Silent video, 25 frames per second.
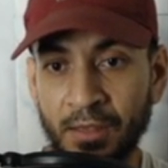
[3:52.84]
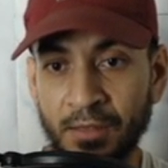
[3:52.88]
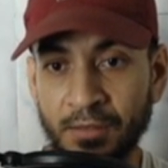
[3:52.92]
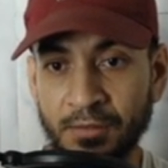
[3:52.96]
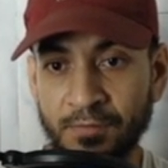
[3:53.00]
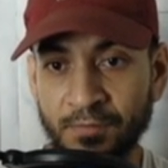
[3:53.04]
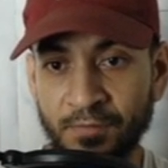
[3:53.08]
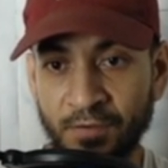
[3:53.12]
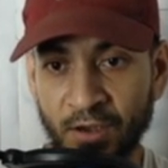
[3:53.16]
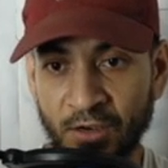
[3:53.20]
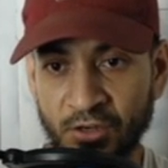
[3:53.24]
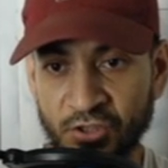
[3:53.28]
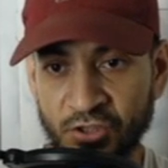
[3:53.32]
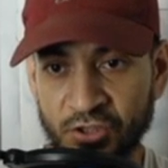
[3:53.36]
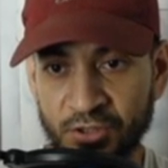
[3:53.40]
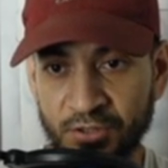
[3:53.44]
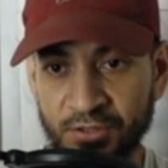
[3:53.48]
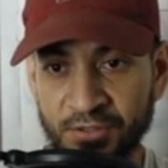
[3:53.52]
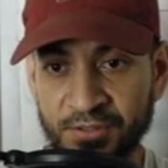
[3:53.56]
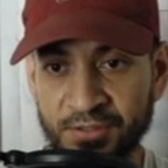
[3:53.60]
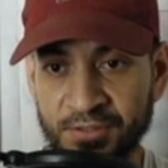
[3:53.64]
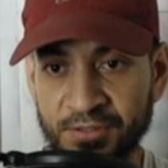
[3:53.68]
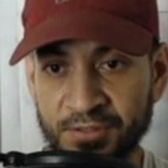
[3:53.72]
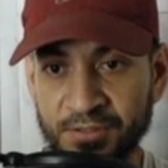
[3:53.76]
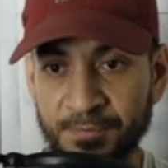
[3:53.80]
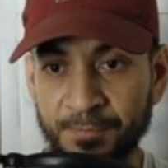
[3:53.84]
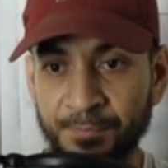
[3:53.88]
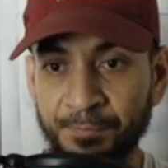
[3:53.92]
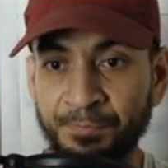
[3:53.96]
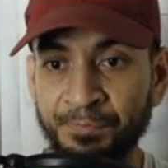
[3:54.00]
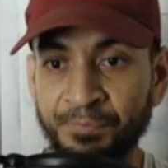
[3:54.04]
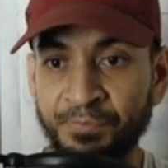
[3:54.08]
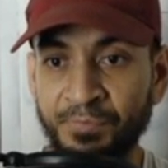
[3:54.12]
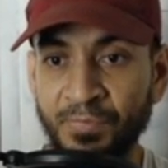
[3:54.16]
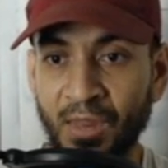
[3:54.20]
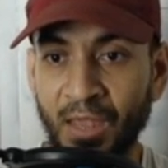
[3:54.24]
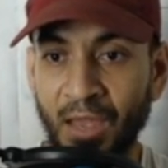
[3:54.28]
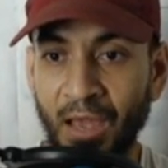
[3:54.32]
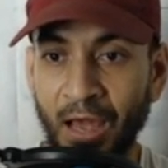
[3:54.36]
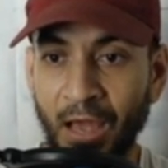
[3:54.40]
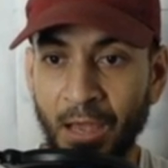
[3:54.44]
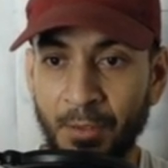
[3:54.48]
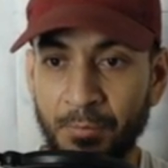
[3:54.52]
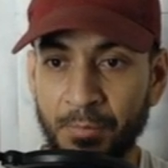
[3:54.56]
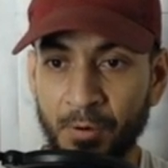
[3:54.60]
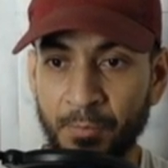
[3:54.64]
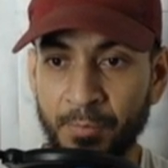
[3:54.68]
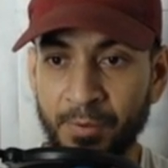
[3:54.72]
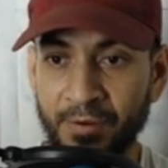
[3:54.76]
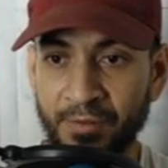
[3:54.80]
functions.
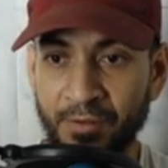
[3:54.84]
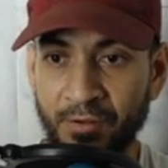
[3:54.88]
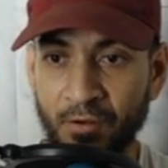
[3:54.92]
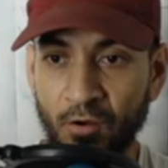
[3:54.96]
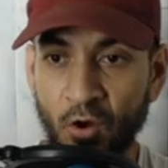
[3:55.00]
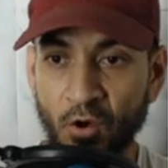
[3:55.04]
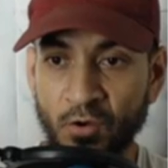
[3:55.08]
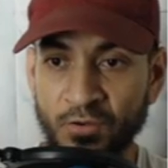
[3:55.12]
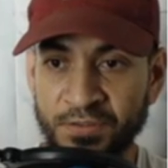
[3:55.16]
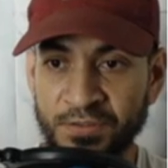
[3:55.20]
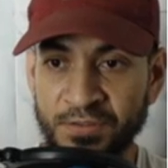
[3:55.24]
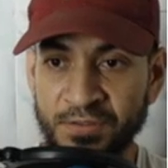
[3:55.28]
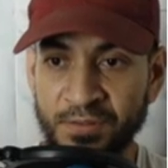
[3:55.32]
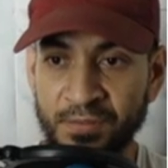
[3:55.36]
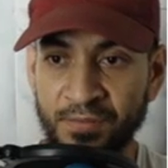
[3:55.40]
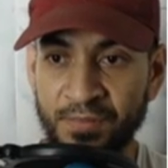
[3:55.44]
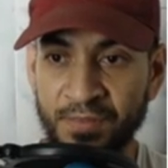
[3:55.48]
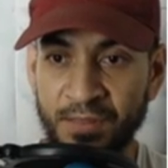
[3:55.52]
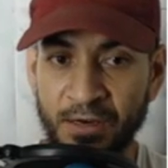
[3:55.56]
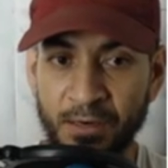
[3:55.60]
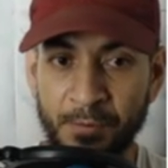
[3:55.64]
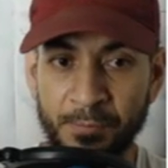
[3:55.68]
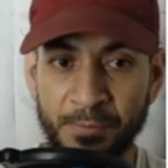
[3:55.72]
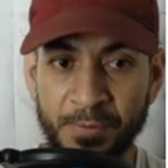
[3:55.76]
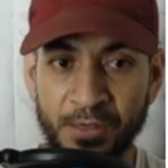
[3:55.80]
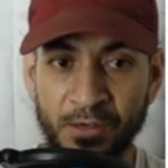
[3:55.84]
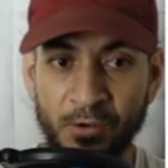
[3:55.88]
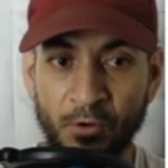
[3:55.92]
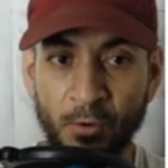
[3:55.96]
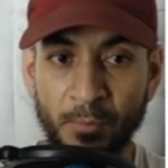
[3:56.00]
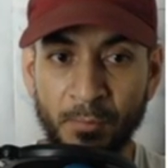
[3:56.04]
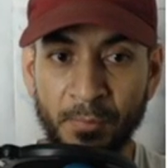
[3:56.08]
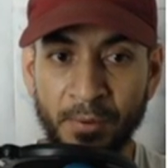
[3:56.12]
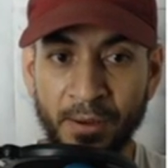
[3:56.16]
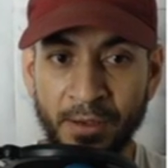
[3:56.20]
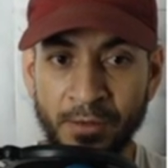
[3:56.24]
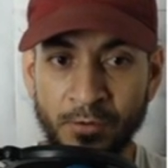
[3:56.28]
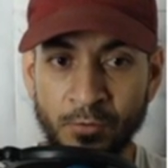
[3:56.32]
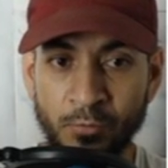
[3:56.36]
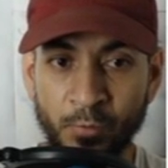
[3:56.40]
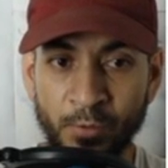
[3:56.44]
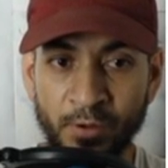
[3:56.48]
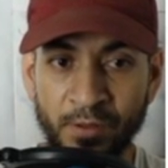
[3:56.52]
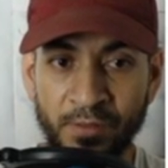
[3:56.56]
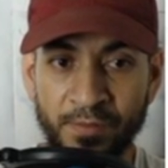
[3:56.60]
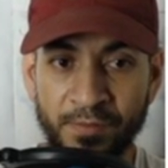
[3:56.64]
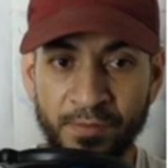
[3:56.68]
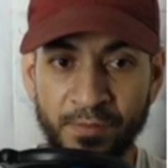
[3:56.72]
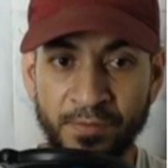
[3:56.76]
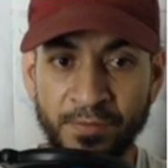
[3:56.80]
Hyperbaric oxygen therapy combined
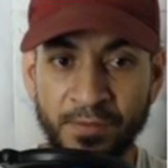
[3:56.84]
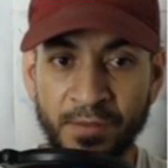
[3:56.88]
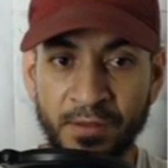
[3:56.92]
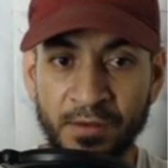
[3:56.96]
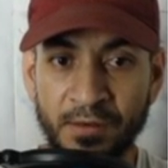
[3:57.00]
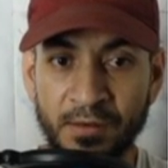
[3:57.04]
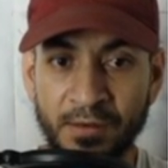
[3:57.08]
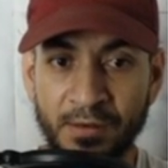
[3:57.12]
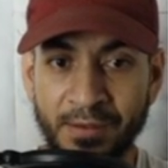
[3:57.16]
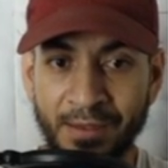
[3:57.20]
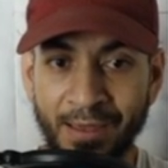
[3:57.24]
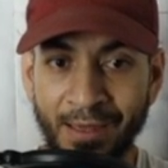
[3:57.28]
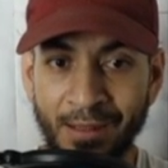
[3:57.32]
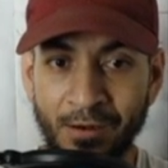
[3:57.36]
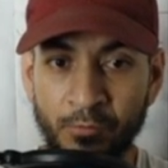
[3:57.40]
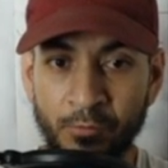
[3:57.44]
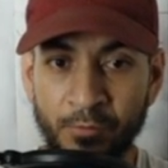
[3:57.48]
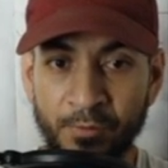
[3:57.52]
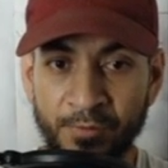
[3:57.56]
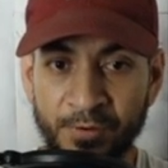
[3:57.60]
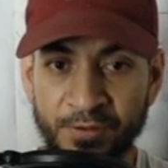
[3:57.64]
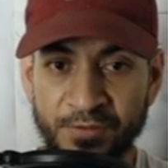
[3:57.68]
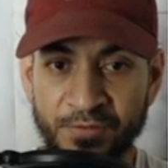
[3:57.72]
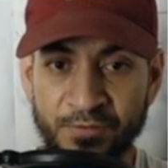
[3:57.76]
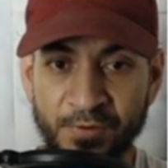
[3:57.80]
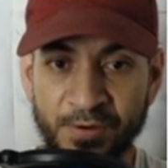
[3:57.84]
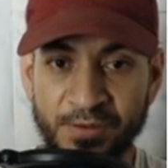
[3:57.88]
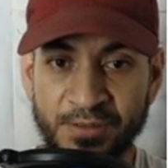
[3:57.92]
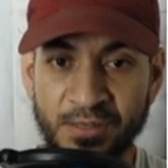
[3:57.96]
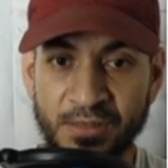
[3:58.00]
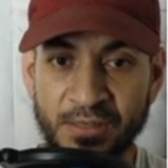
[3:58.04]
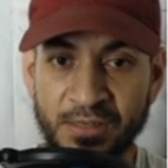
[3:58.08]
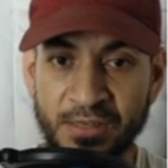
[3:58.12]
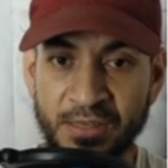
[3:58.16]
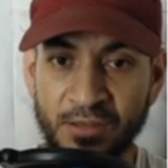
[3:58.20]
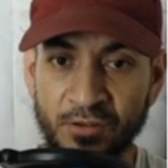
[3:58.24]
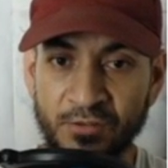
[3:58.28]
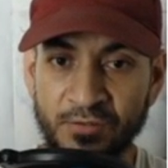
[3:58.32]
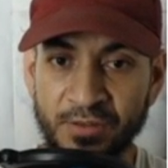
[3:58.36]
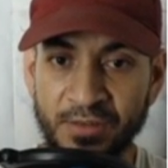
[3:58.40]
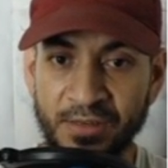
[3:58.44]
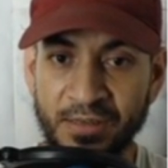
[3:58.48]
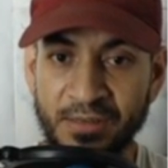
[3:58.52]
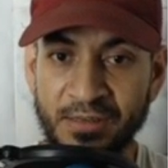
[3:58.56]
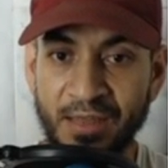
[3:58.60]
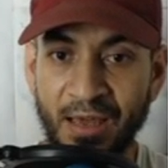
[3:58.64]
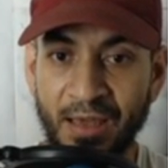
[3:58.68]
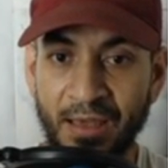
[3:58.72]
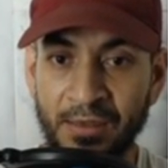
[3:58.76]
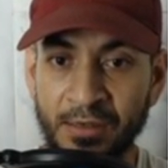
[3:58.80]
with the calorie-restricted
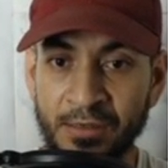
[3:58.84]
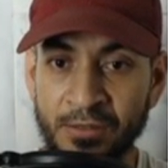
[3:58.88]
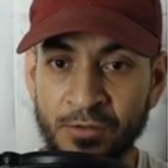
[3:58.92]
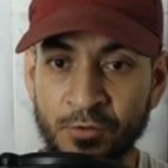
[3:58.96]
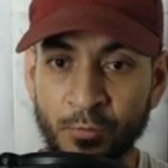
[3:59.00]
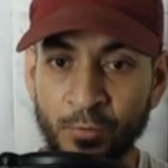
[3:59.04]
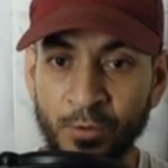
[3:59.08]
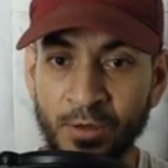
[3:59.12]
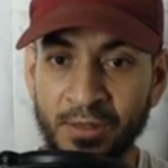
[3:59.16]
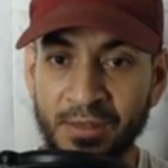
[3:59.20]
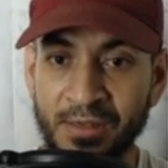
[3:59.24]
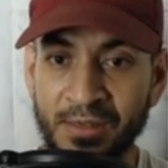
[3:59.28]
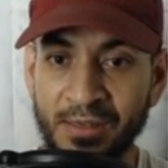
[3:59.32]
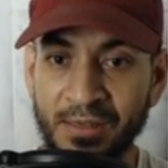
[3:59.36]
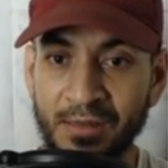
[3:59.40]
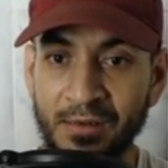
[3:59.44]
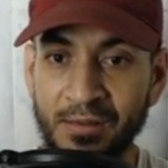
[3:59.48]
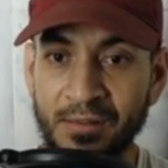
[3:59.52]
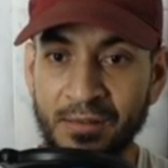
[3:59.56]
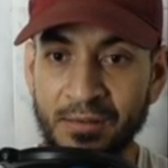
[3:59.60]
ketogenic diet will kill